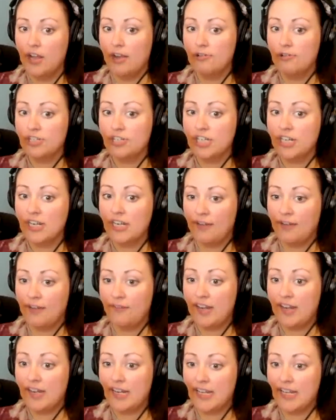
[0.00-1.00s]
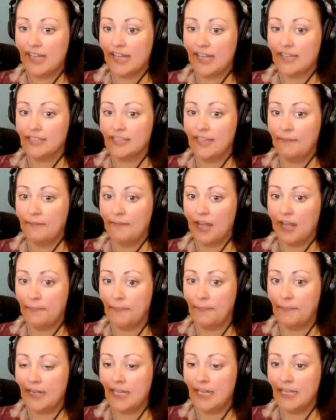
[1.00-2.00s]
Ocean Infinity, that same
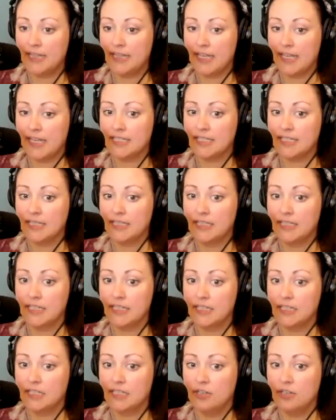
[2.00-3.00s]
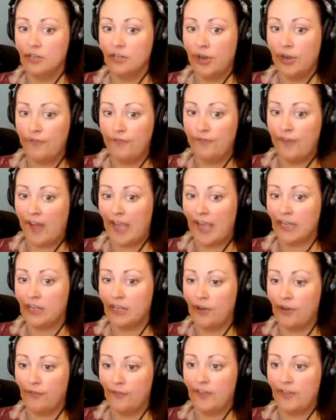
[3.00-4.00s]
company that did the no
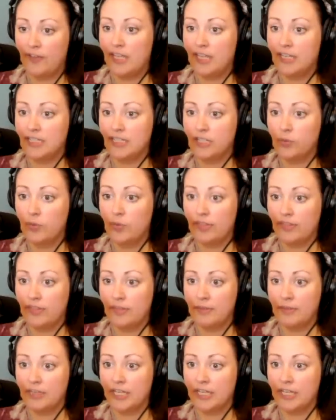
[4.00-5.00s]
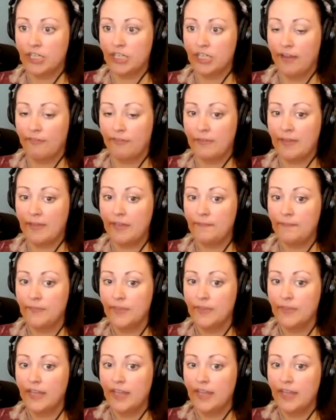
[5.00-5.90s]
fine, no fee deal with the Malaysian government,